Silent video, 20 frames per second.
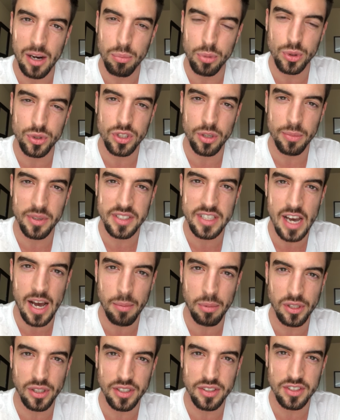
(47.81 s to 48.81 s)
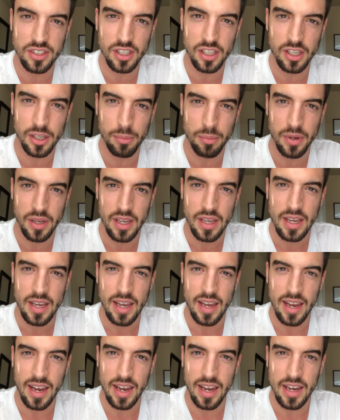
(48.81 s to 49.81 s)
boosts your metabolism,
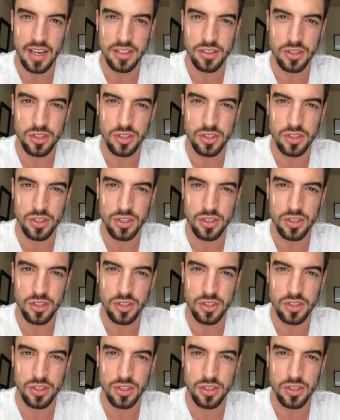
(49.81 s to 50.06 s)
and